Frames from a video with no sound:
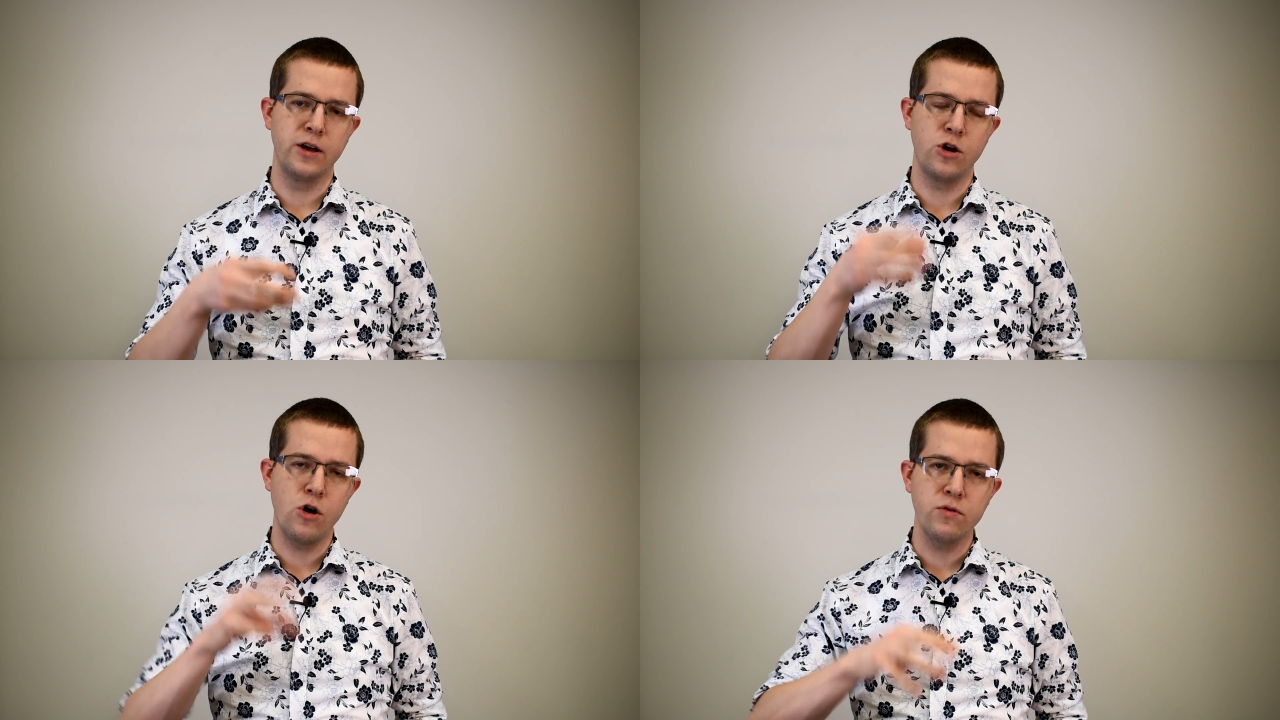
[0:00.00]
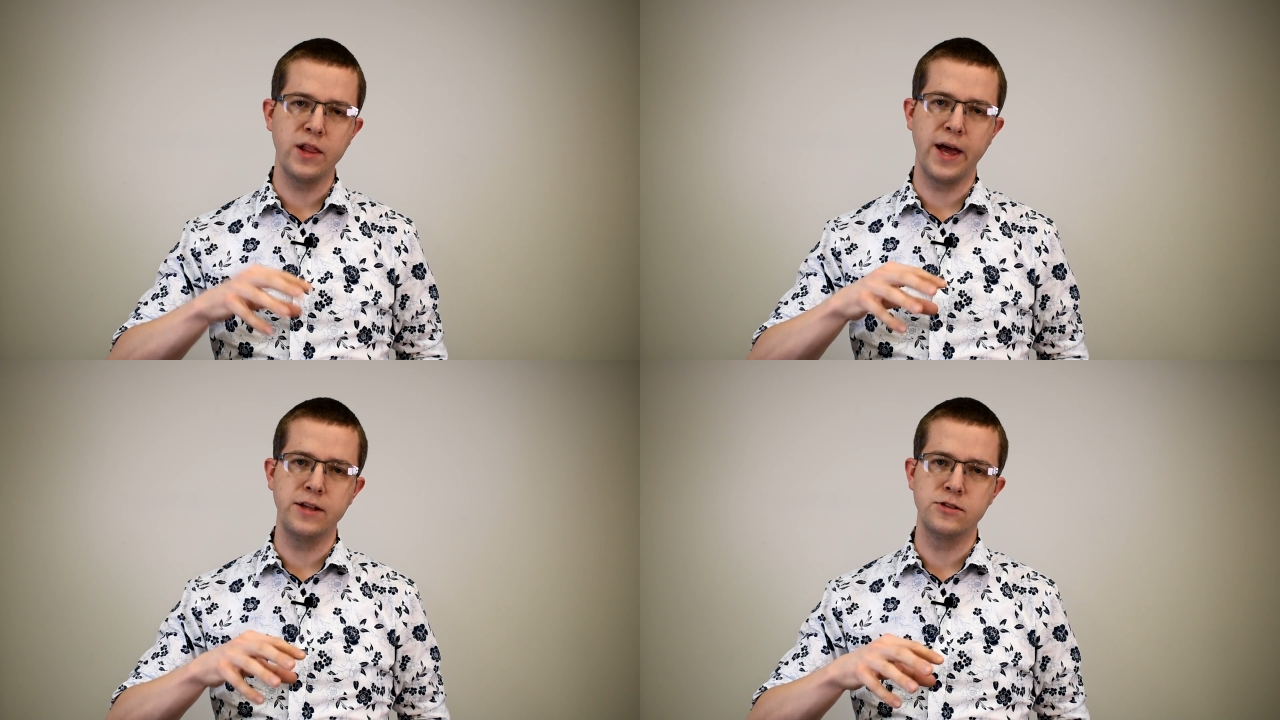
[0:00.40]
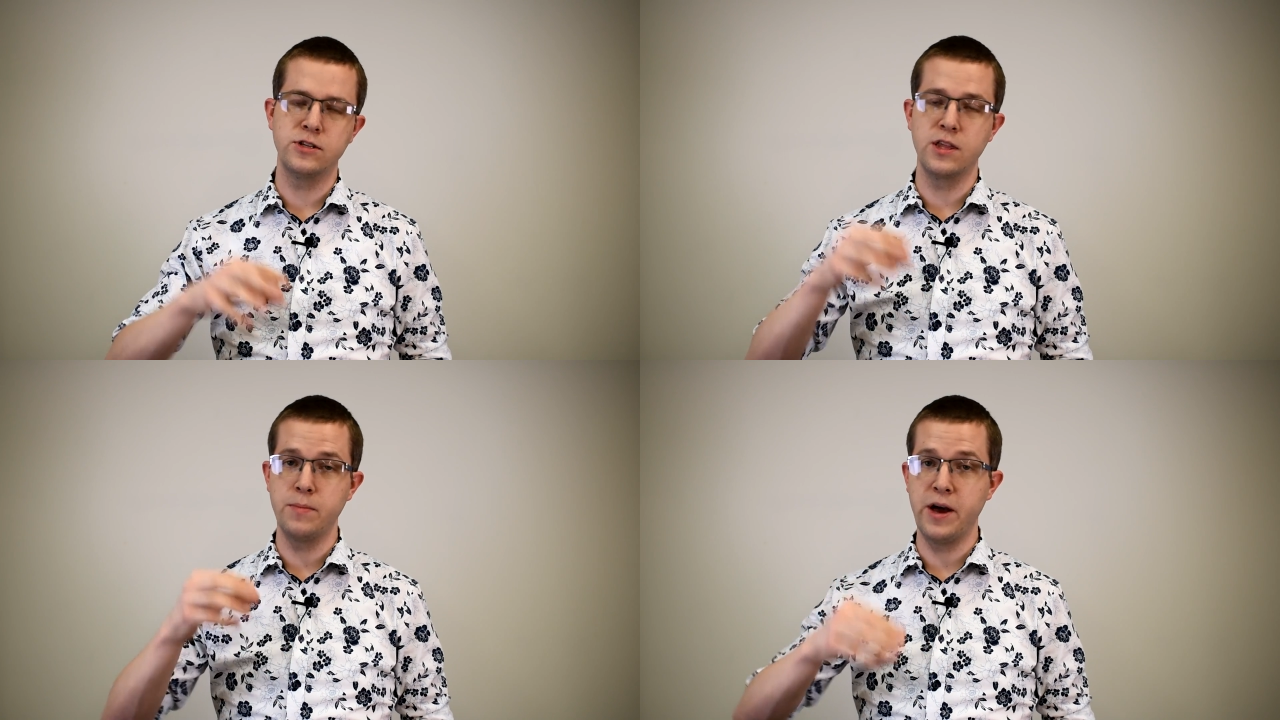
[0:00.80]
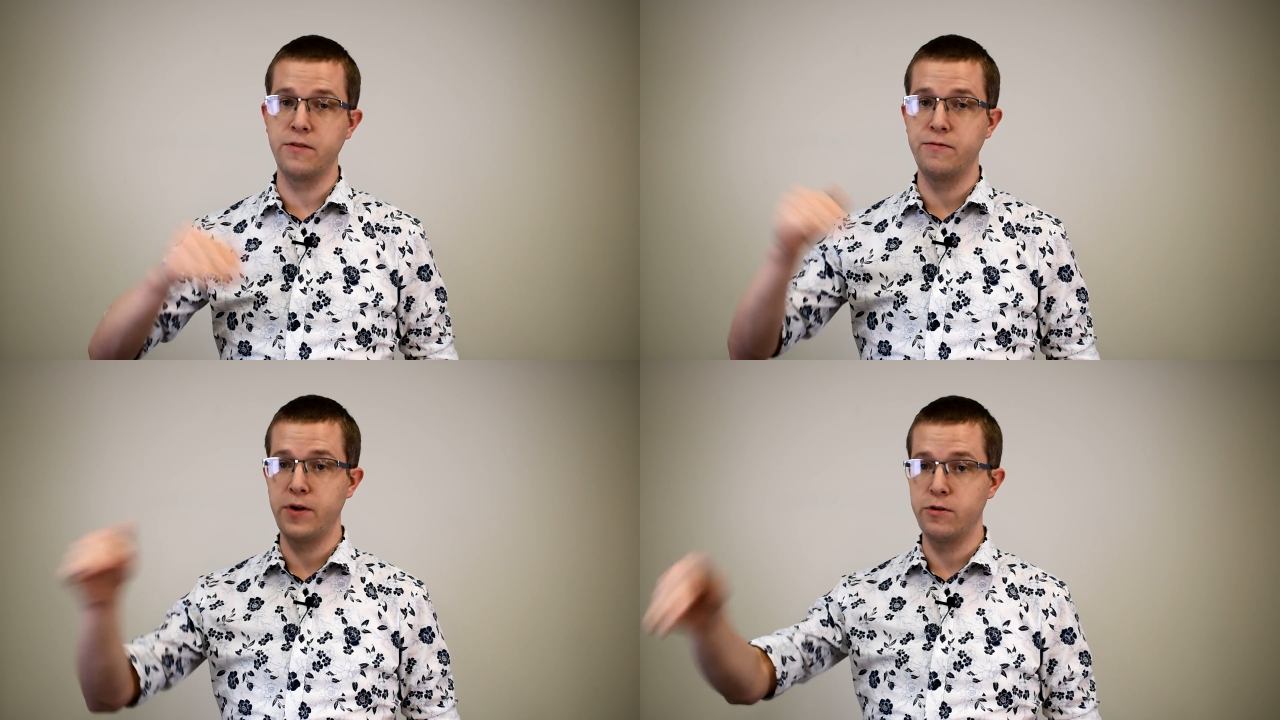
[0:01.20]
correlates to the amount
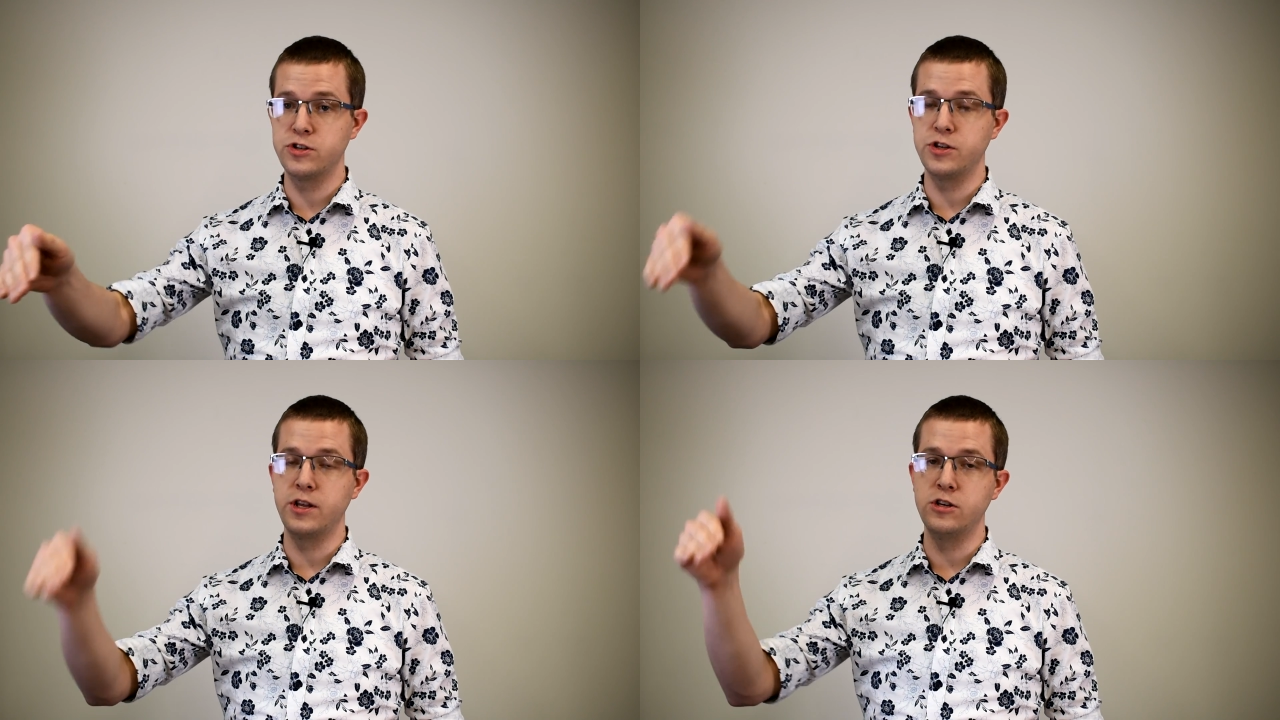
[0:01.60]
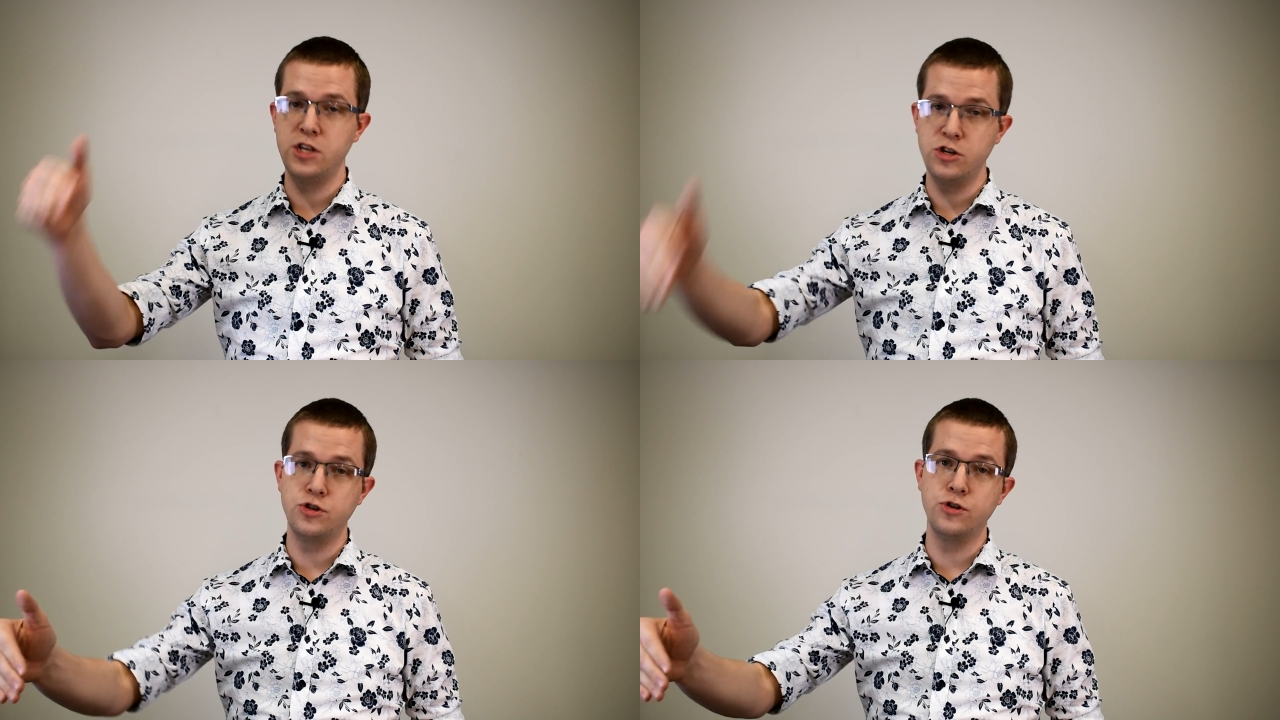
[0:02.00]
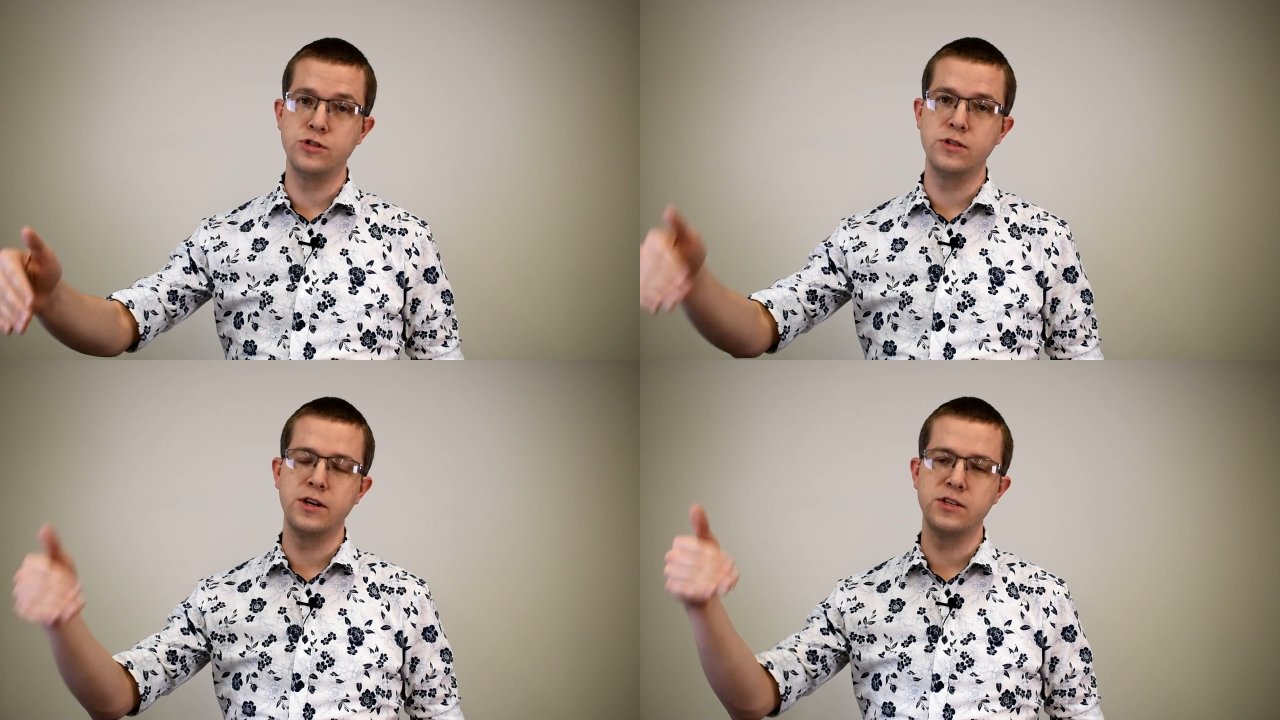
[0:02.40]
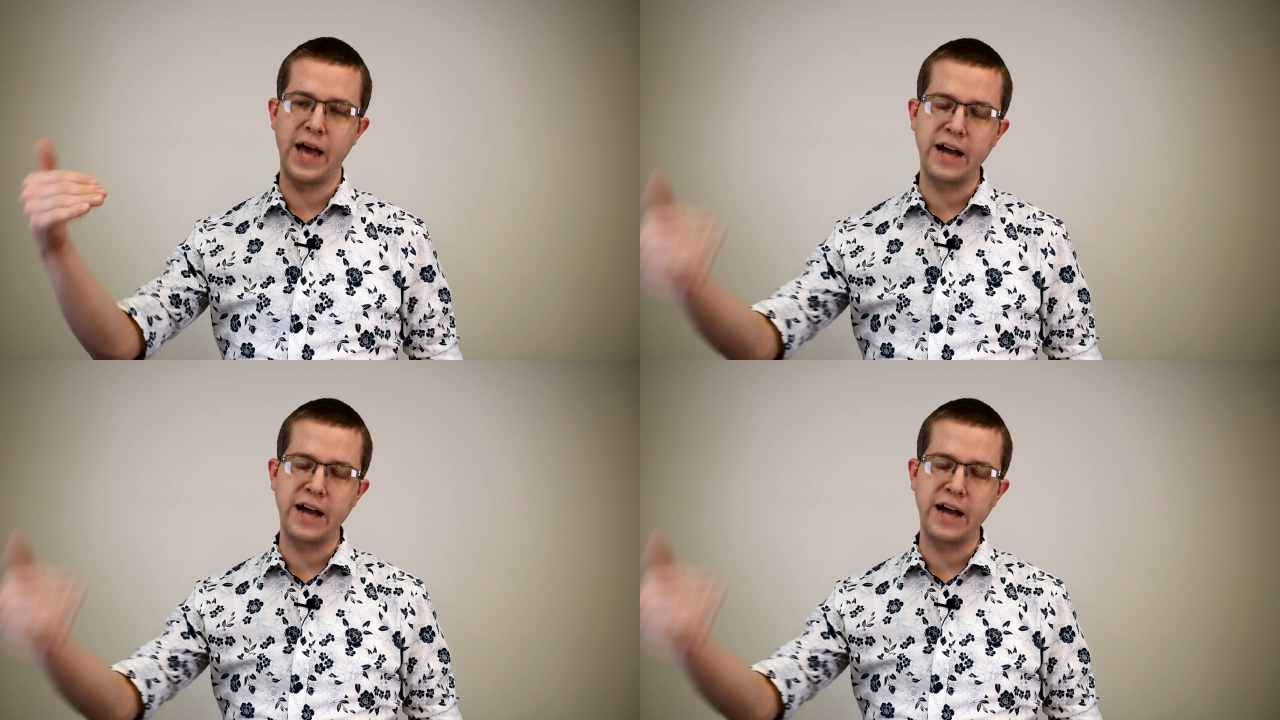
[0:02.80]
of ferritin in tissues that is